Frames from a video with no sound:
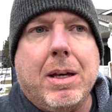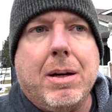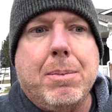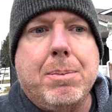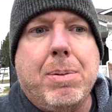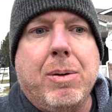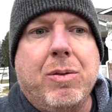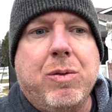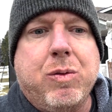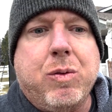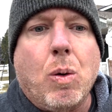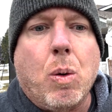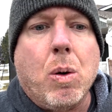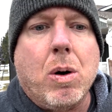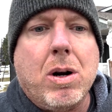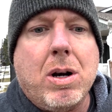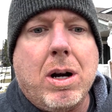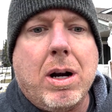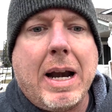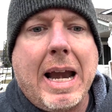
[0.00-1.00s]

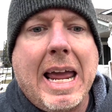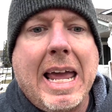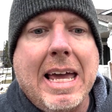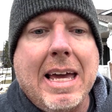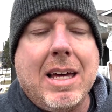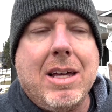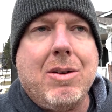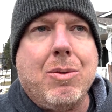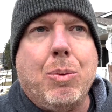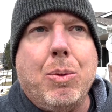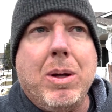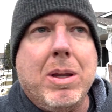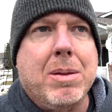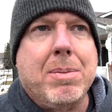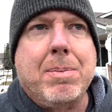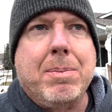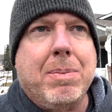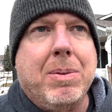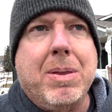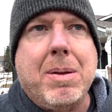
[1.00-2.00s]
beforehand with
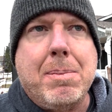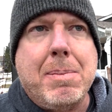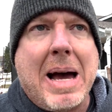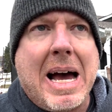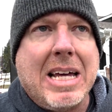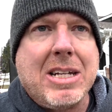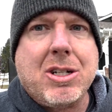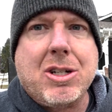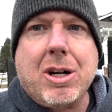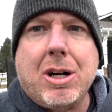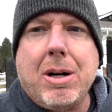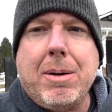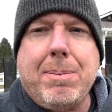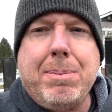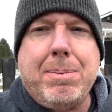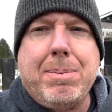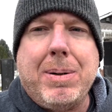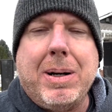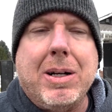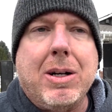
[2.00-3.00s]
the master,
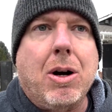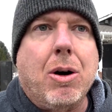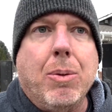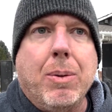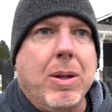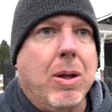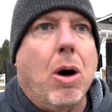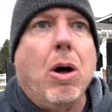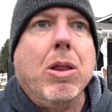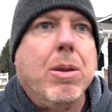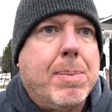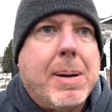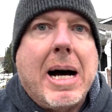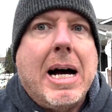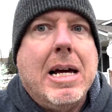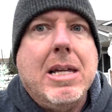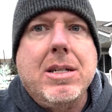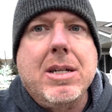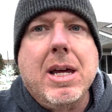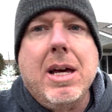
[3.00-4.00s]
or with all the
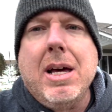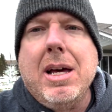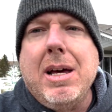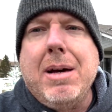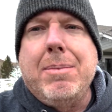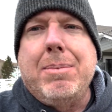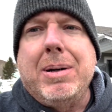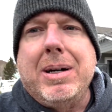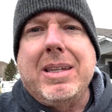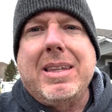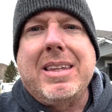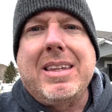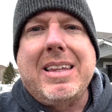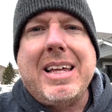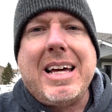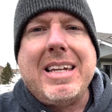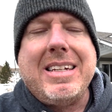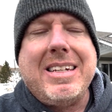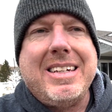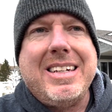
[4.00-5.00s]
Pis, but
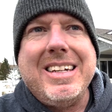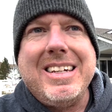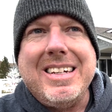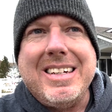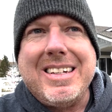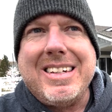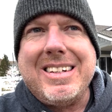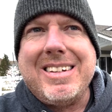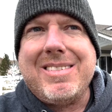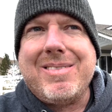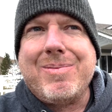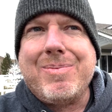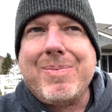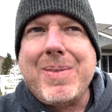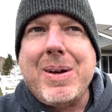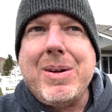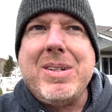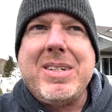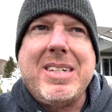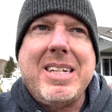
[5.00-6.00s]

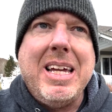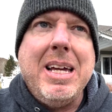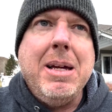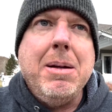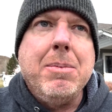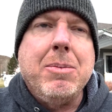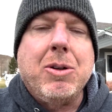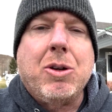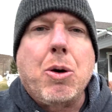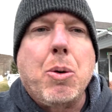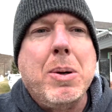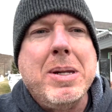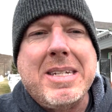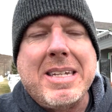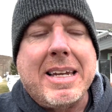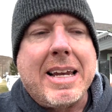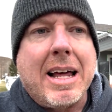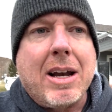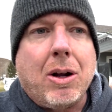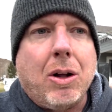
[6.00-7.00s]
it seemed
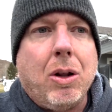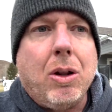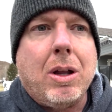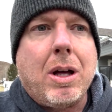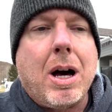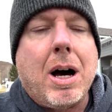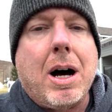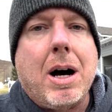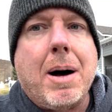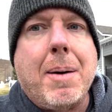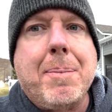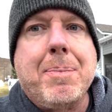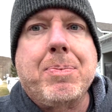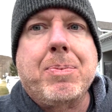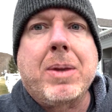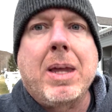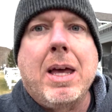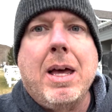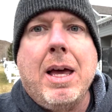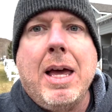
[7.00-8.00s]
coincidental.
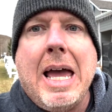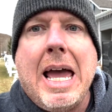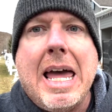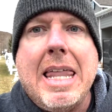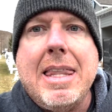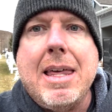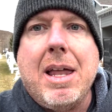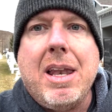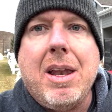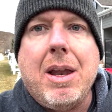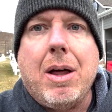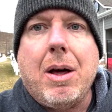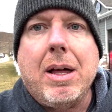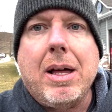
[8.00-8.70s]
And then